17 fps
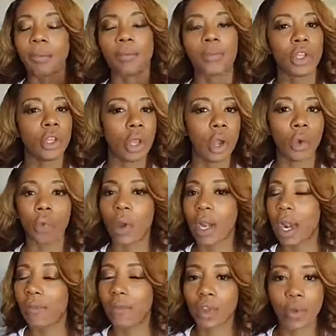
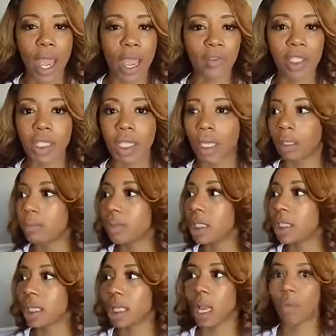Whatever you have to tell them.
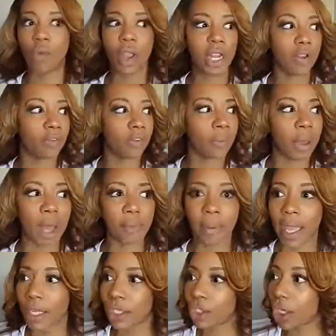Listen, I'm waiting for my
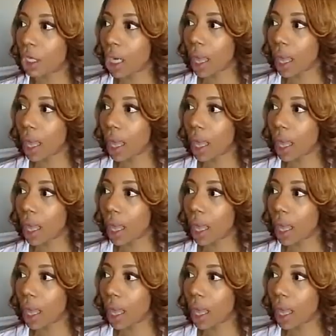pension.